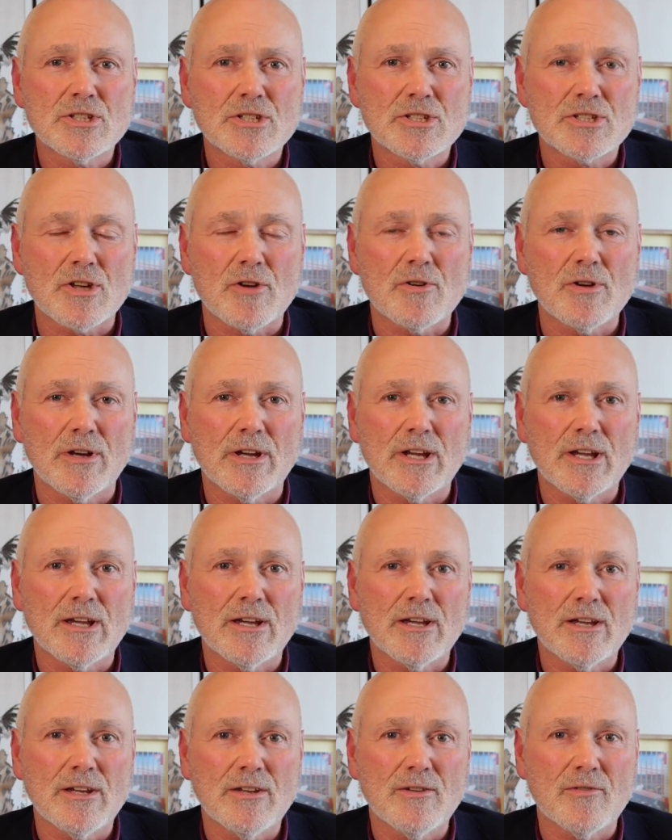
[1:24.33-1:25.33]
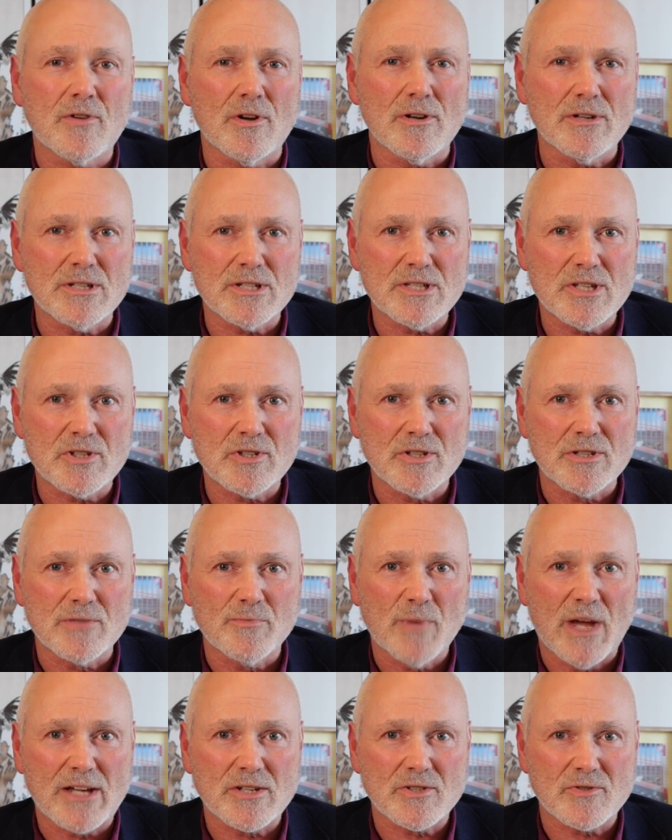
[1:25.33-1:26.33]
So you've got a decision to
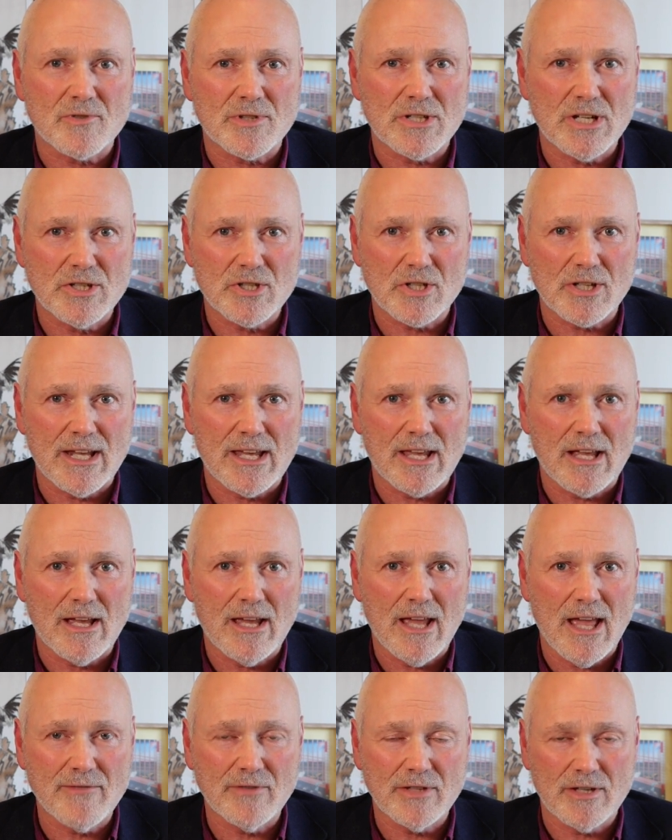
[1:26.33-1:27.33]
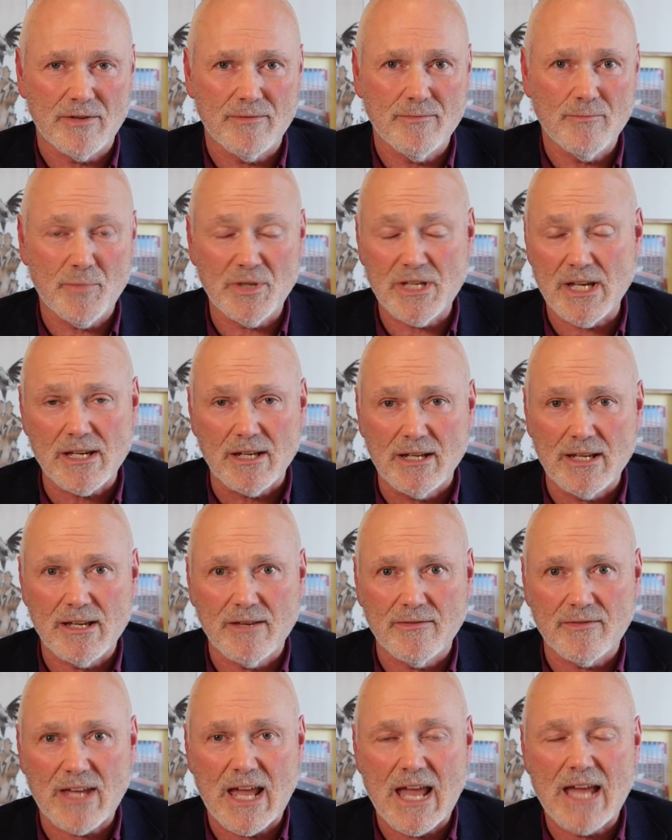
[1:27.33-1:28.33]
make strategically, haven't you? Particularly
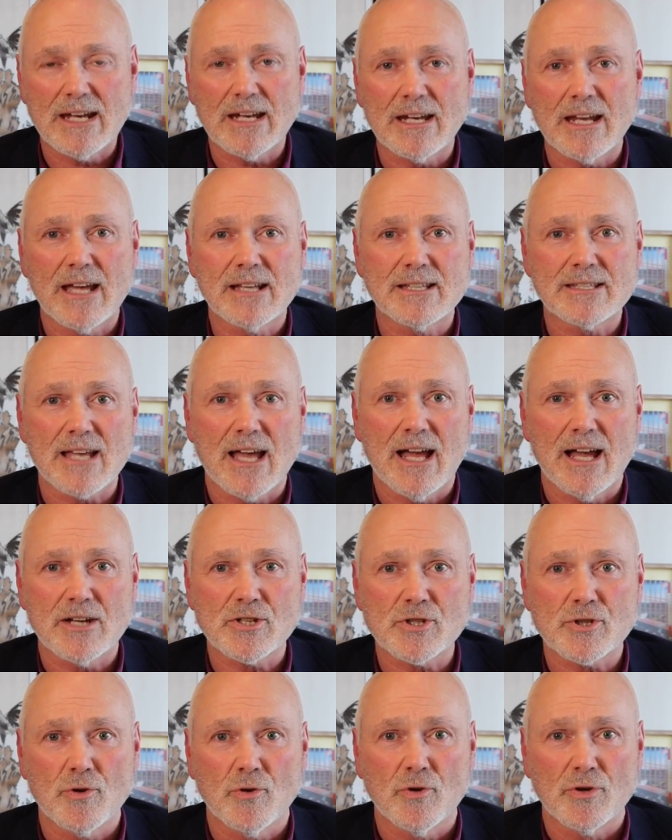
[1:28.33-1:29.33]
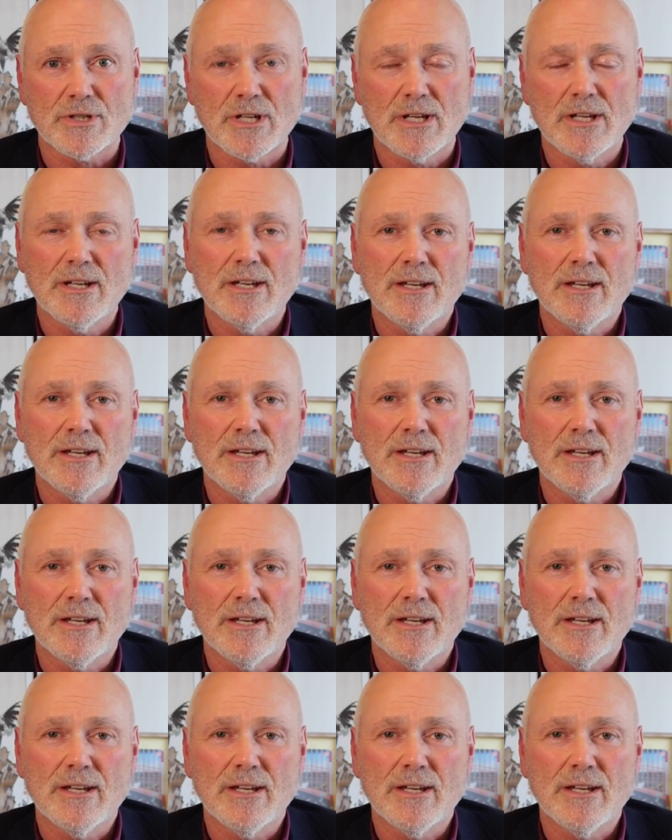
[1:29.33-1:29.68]
if candidates are short.